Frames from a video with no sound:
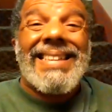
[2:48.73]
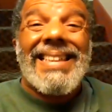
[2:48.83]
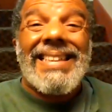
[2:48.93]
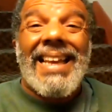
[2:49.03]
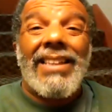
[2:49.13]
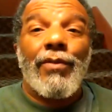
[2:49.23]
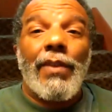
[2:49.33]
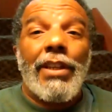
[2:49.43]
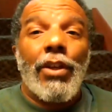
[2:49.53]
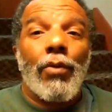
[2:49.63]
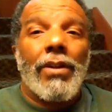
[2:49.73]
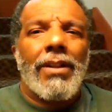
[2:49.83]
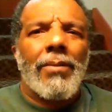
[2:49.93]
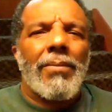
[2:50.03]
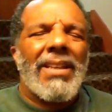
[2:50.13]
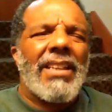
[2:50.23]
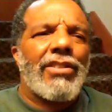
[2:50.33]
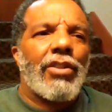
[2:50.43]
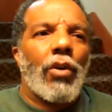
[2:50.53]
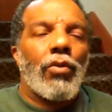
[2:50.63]
today's video clip, it
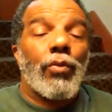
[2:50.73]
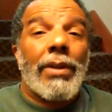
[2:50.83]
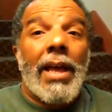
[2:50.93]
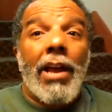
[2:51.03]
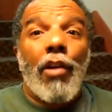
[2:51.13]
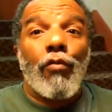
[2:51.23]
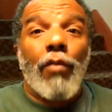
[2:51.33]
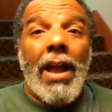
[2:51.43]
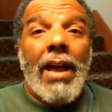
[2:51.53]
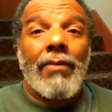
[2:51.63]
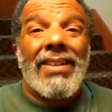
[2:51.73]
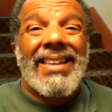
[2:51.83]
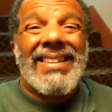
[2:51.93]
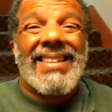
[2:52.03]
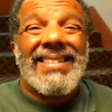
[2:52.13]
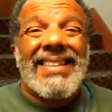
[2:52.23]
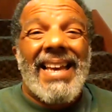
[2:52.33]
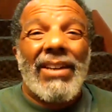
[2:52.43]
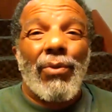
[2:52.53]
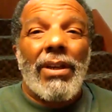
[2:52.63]
shows when I arrived in the
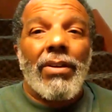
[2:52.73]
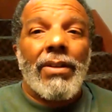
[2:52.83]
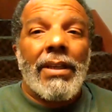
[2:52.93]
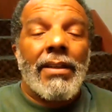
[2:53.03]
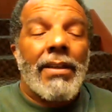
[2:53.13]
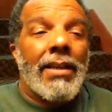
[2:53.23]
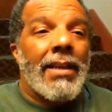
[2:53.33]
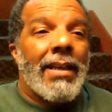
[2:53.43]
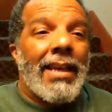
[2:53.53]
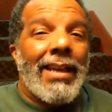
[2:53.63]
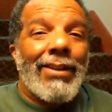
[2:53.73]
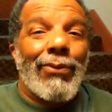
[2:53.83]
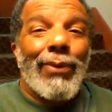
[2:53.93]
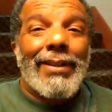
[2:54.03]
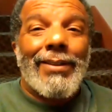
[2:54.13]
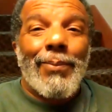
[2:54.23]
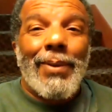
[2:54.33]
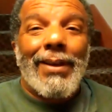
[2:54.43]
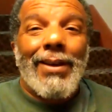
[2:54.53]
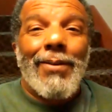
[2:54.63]
Seattle area and went to
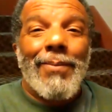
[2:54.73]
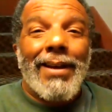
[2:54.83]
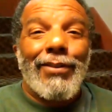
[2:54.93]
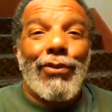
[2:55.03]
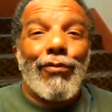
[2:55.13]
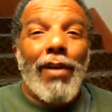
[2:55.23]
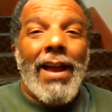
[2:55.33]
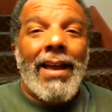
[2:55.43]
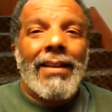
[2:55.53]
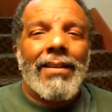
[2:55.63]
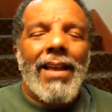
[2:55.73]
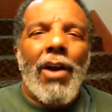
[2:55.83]
pick up my new ride.